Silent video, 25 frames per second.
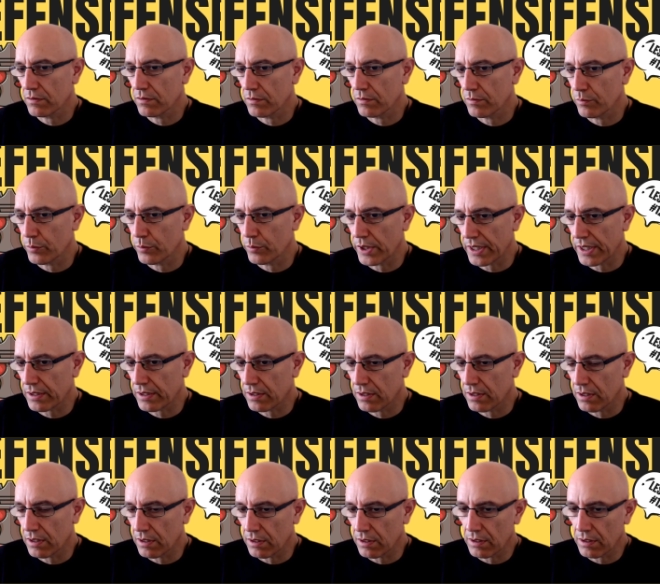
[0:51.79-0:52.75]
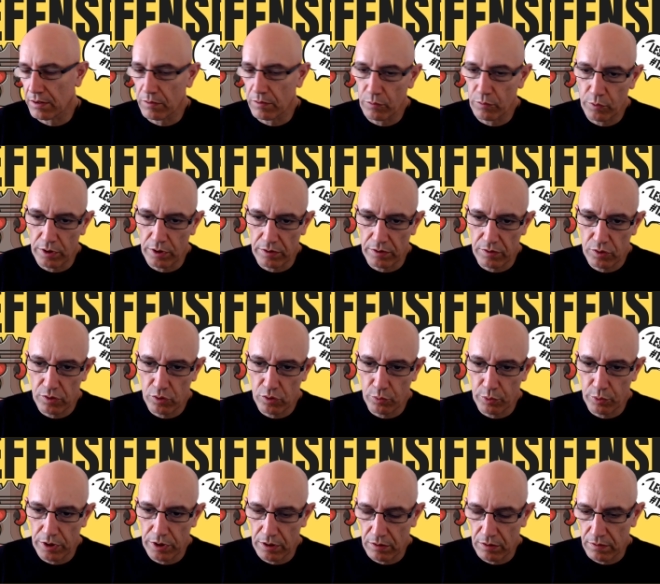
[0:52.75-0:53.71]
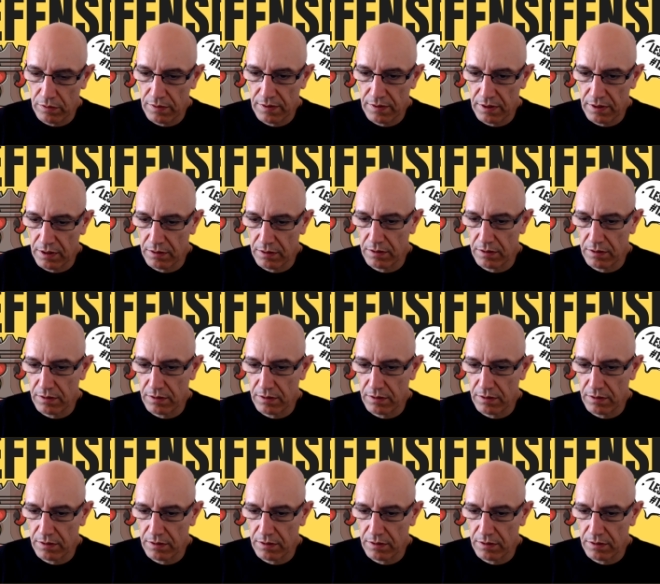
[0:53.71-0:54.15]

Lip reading: black king wants to be on the center,